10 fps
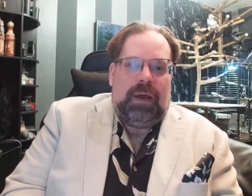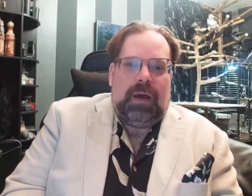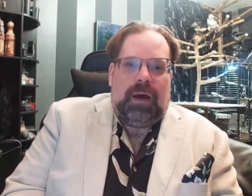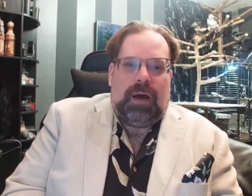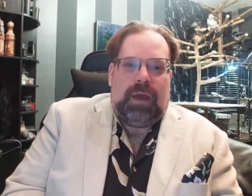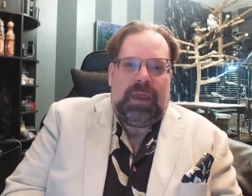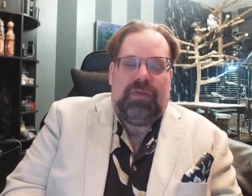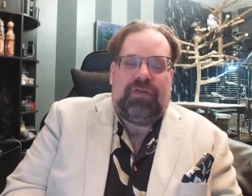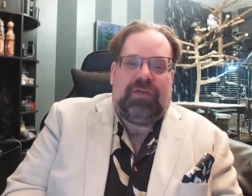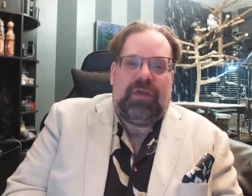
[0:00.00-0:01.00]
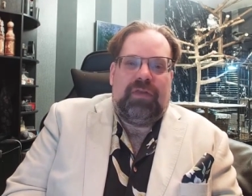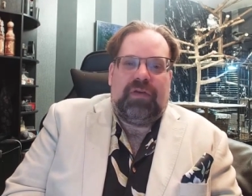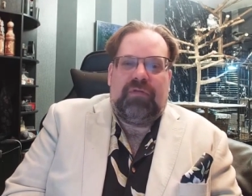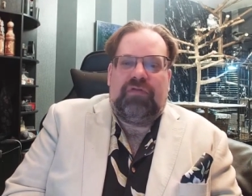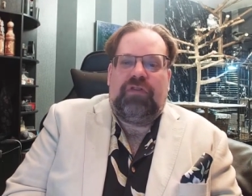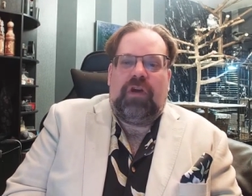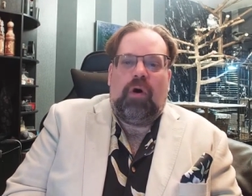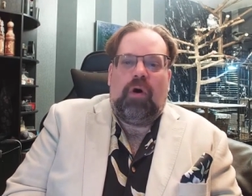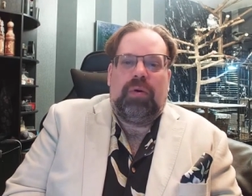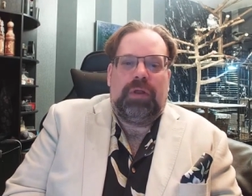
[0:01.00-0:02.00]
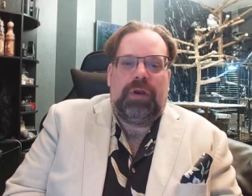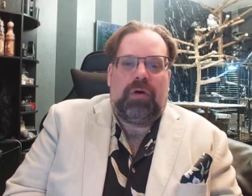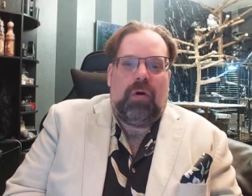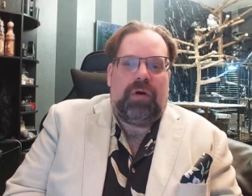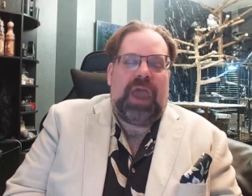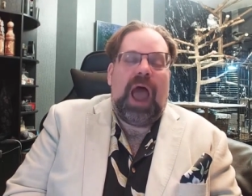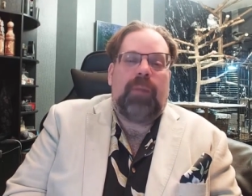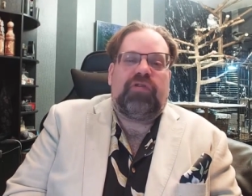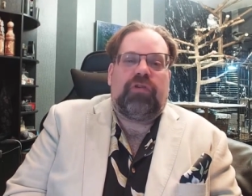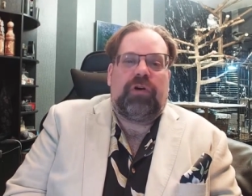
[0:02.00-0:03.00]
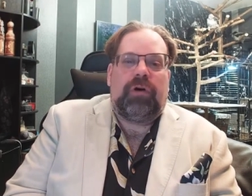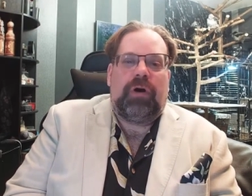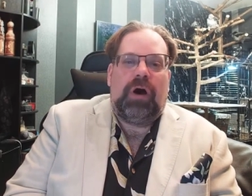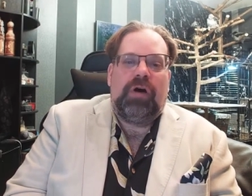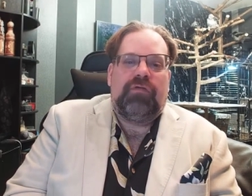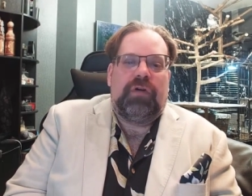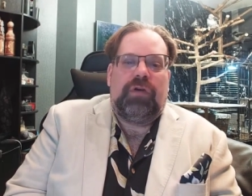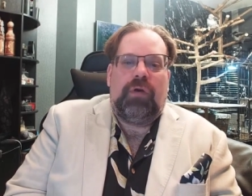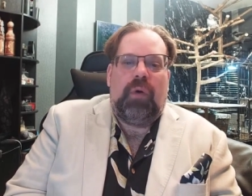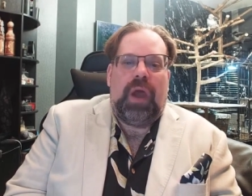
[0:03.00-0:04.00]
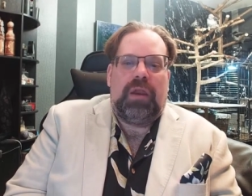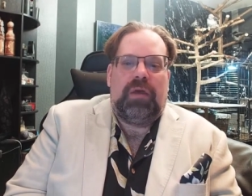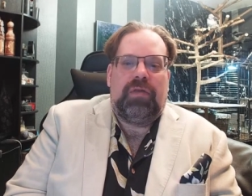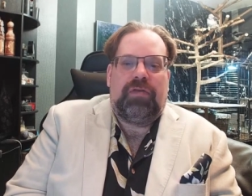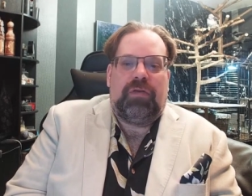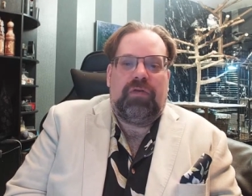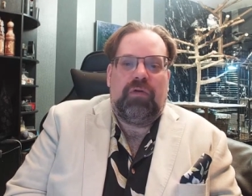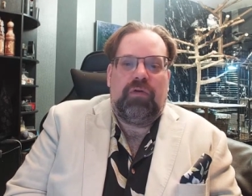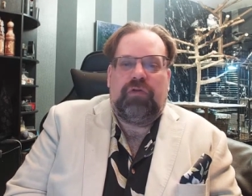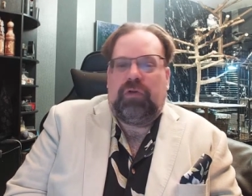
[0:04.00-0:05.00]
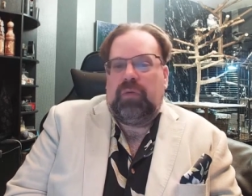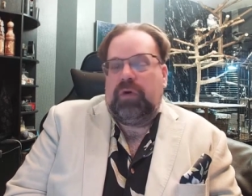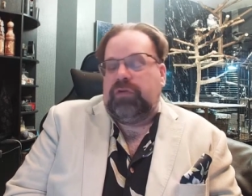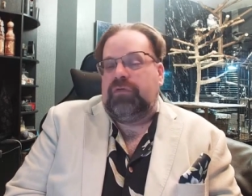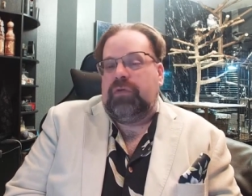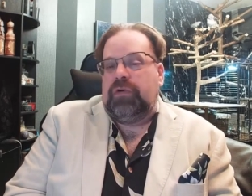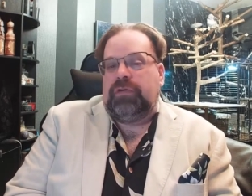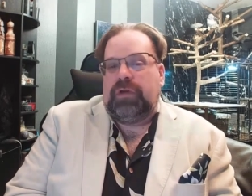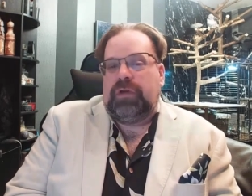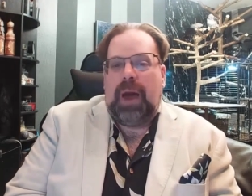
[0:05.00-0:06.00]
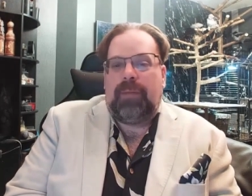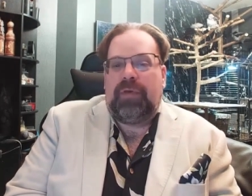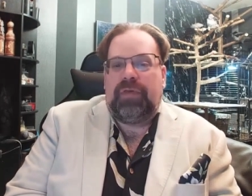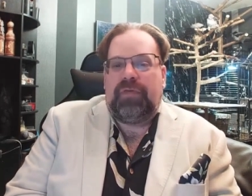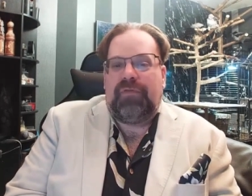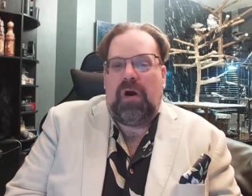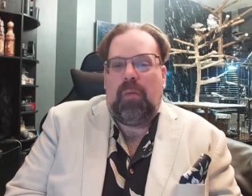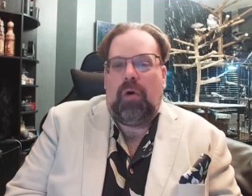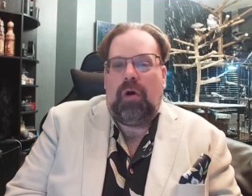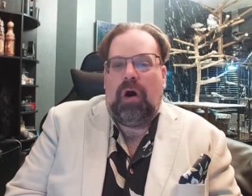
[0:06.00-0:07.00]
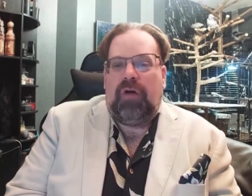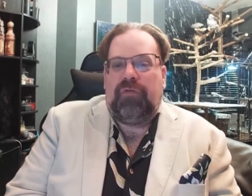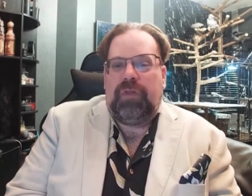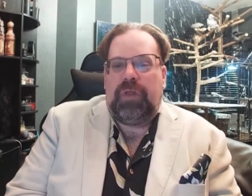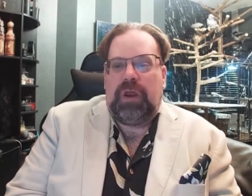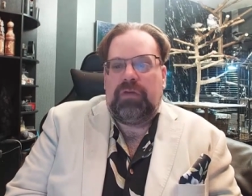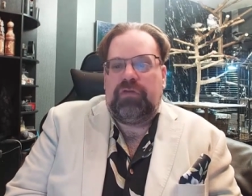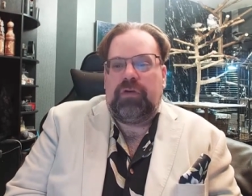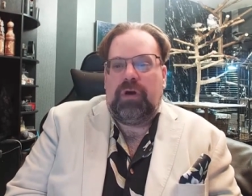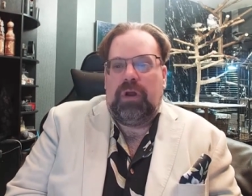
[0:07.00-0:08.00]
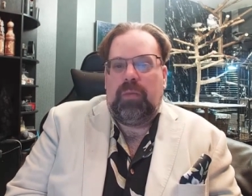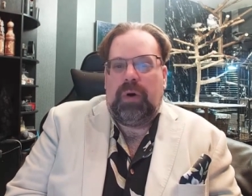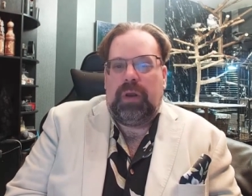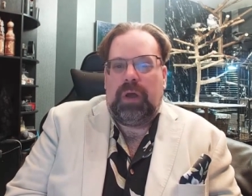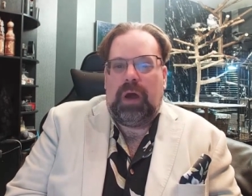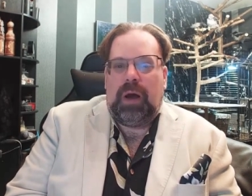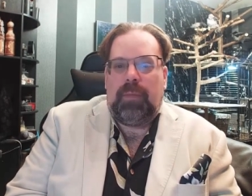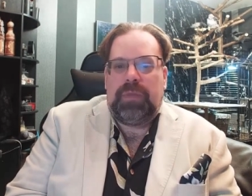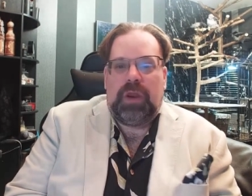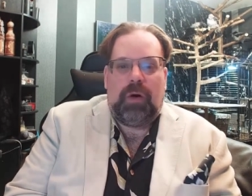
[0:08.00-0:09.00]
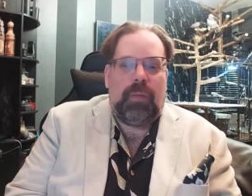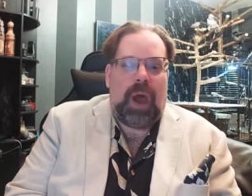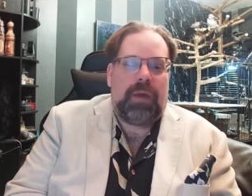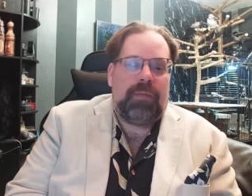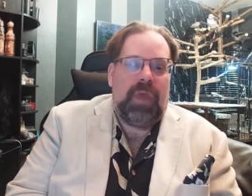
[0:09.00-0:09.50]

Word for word: uh, instance of geopolitical capture of a UN institution, which unfortunately happens far more often than it should. But um, you know, my